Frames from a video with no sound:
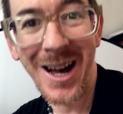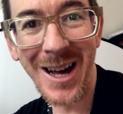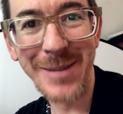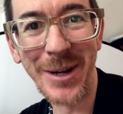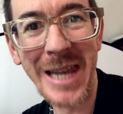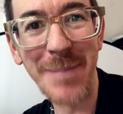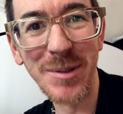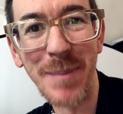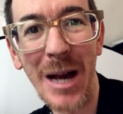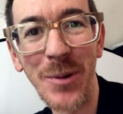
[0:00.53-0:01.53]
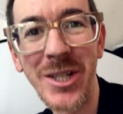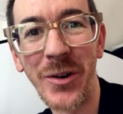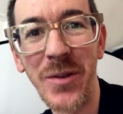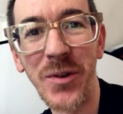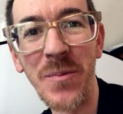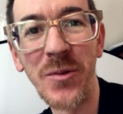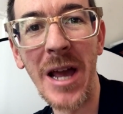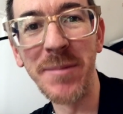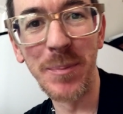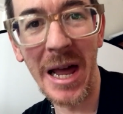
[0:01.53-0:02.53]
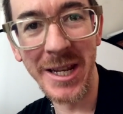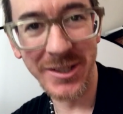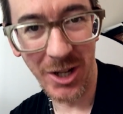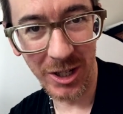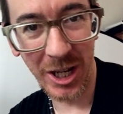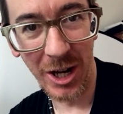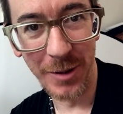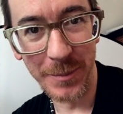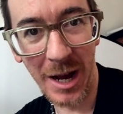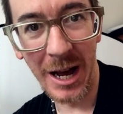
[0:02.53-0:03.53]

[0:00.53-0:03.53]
Hi, my name is Matt Widgery from FramedPlanet.com.